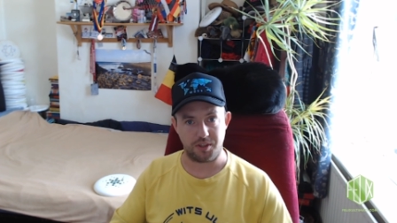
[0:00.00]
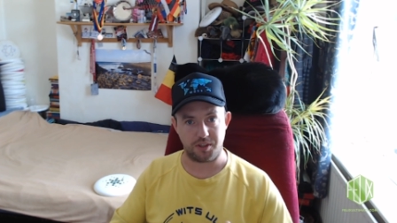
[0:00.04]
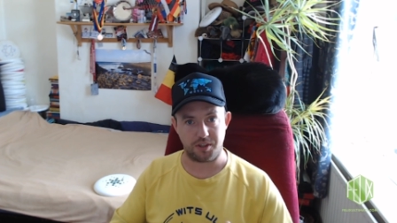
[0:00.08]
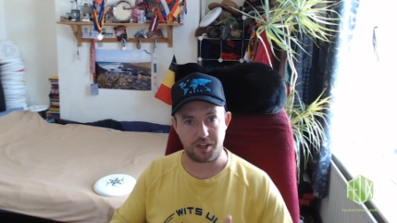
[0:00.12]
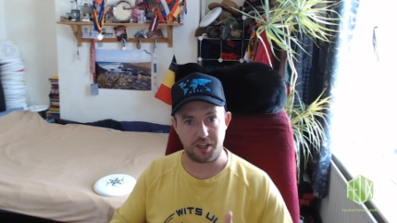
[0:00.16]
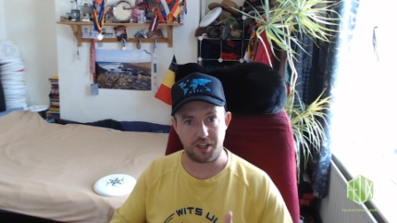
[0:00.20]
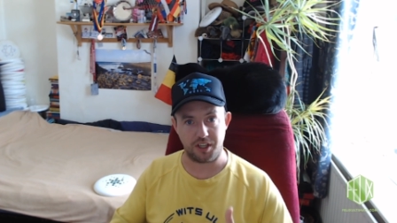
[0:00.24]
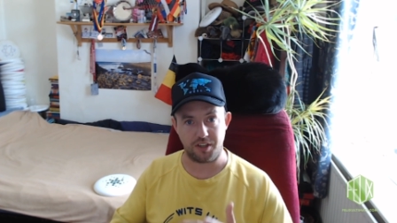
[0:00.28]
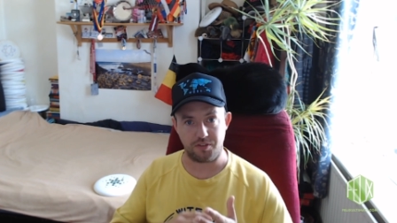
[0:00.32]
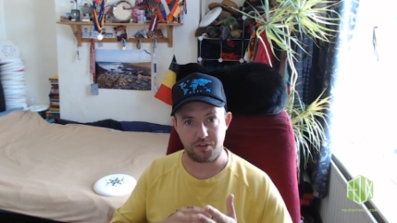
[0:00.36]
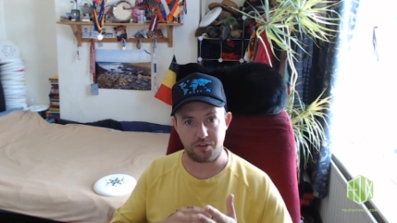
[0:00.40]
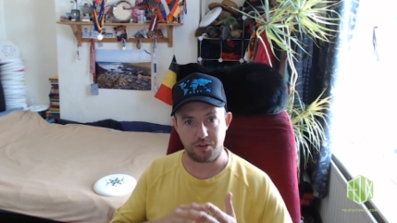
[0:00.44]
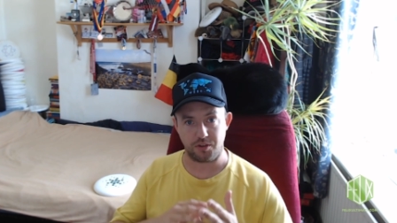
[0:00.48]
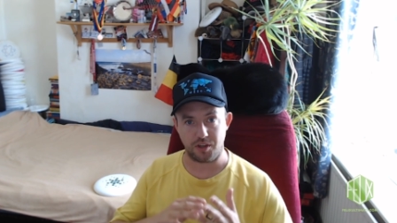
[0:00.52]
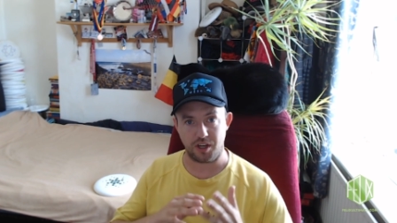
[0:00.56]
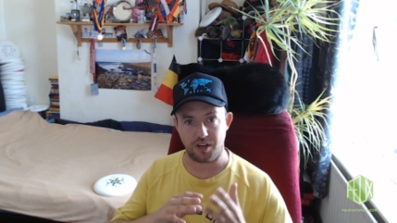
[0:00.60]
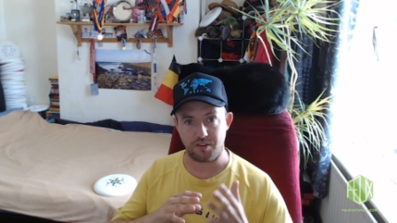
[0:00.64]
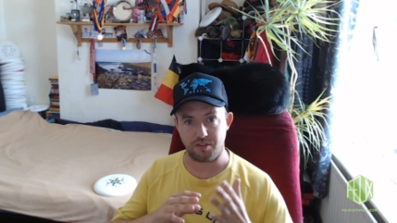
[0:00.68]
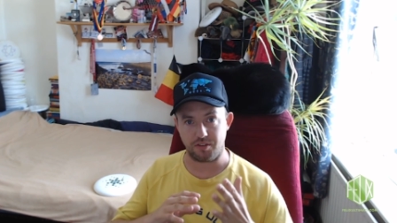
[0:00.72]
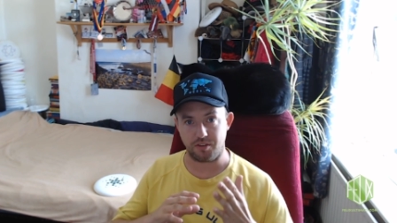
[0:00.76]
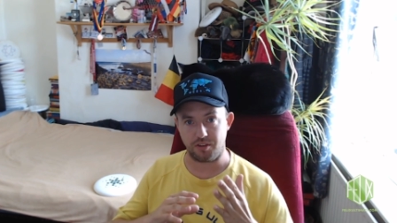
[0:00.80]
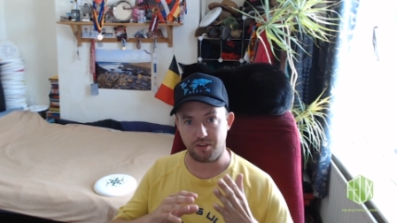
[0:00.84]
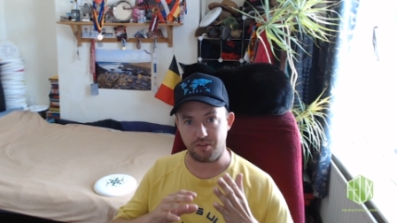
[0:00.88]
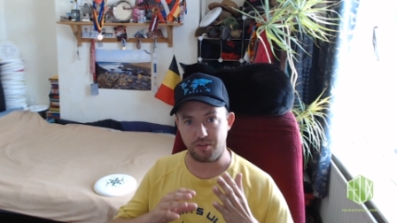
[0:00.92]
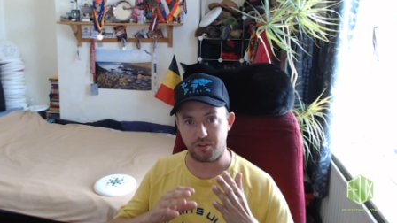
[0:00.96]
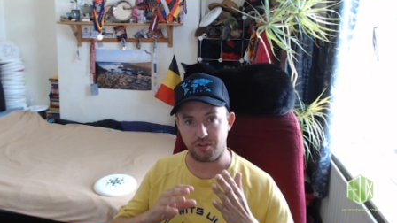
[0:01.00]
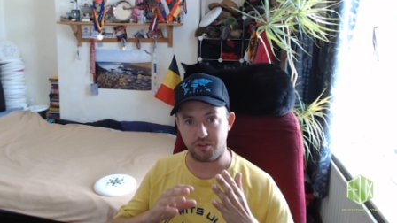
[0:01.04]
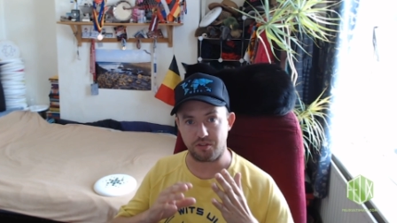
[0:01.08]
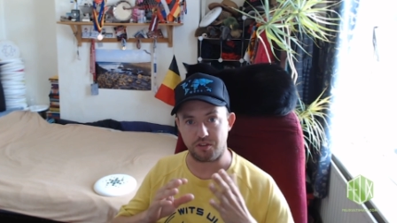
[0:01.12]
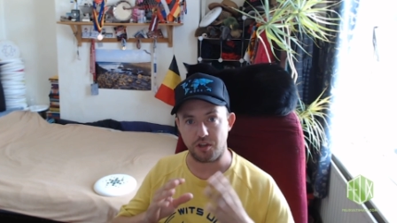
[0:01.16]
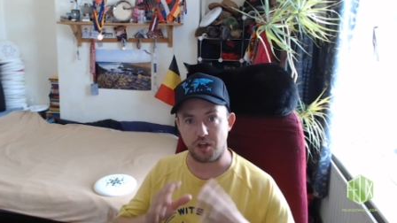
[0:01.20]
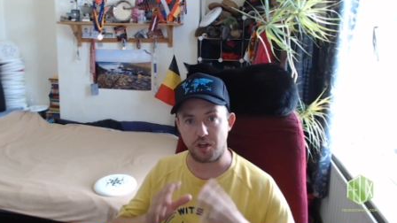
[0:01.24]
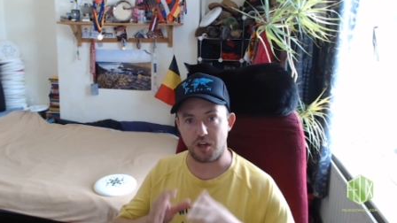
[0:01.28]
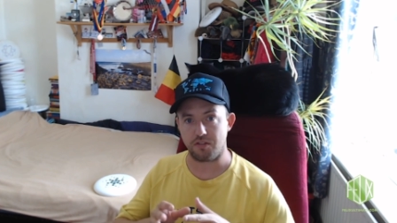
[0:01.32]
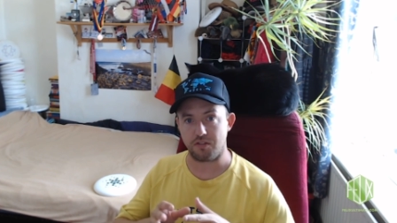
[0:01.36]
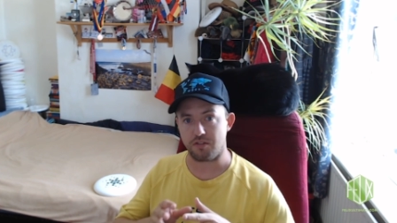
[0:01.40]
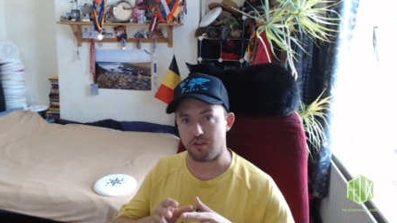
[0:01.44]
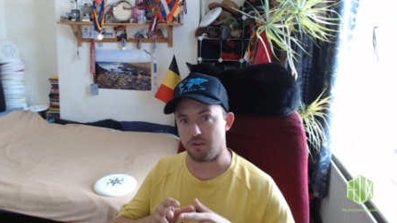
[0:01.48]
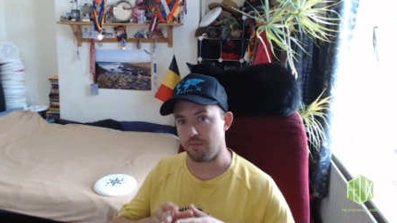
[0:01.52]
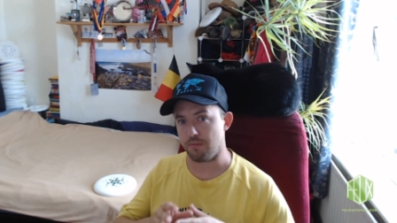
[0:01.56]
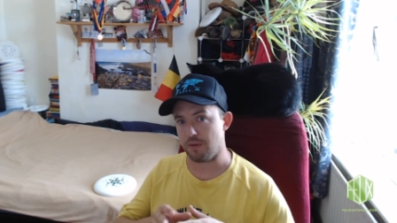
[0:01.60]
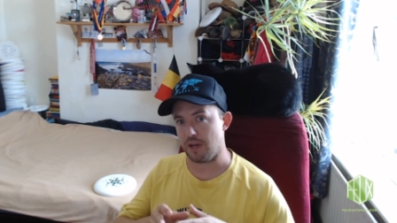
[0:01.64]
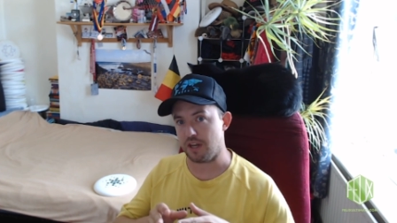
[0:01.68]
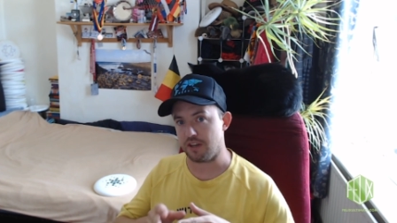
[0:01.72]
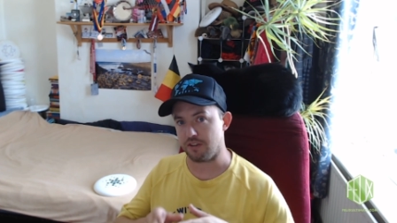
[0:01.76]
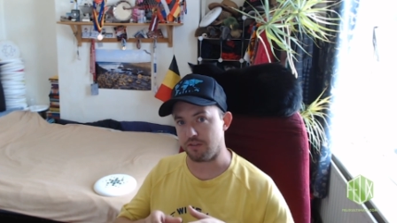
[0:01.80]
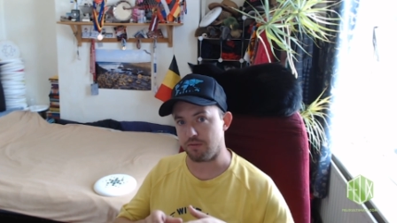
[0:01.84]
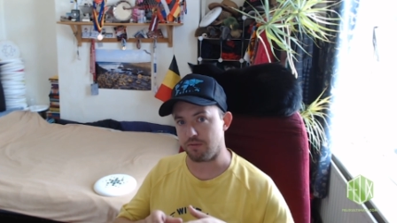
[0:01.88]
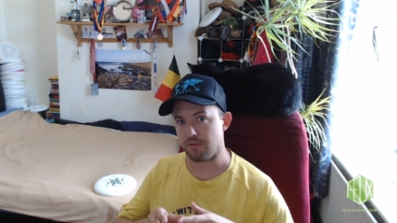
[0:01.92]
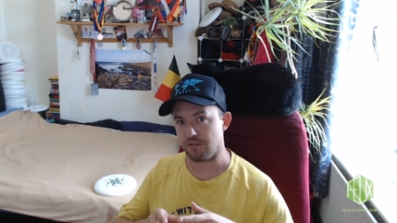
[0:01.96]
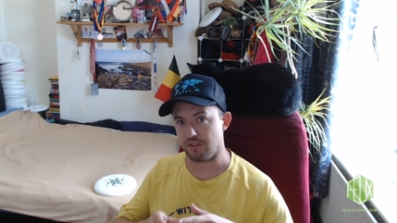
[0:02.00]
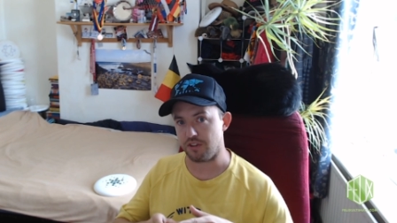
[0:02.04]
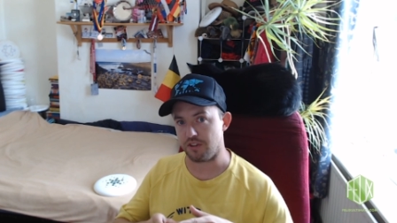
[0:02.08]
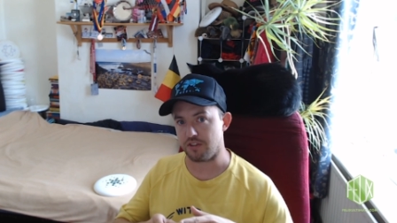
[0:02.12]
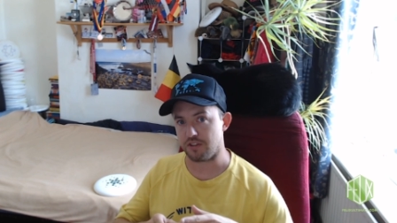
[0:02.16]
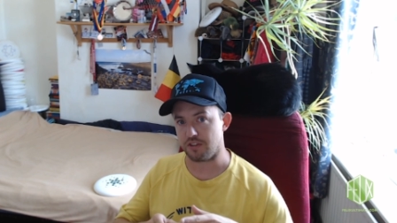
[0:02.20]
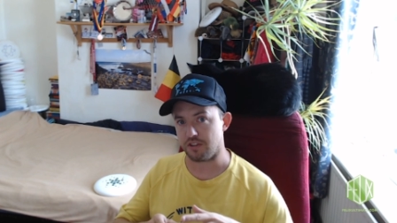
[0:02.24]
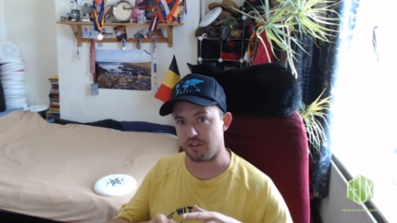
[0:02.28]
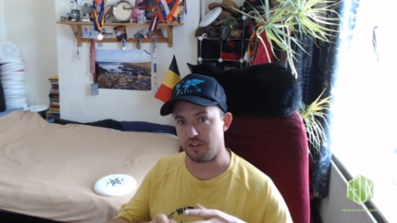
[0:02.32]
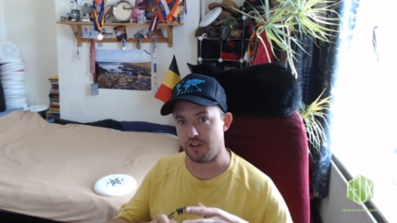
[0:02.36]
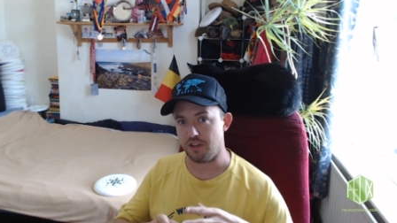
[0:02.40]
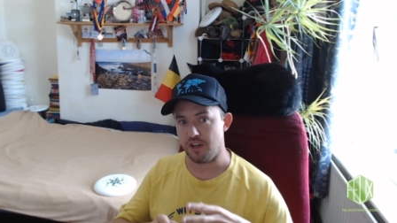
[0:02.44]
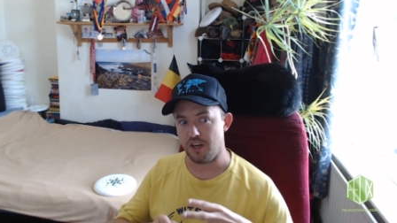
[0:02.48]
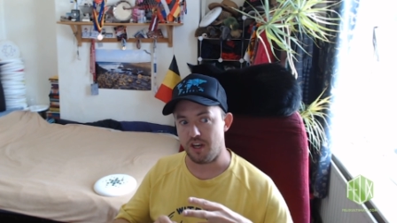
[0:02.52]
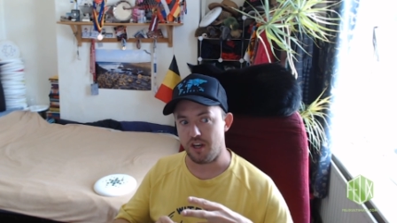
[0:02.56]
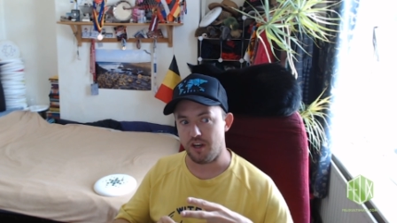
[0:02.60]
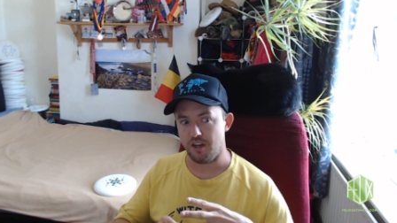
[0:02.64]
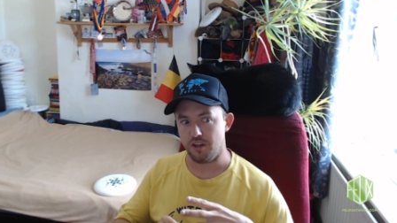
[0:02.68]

All right, if you start from a balanced position,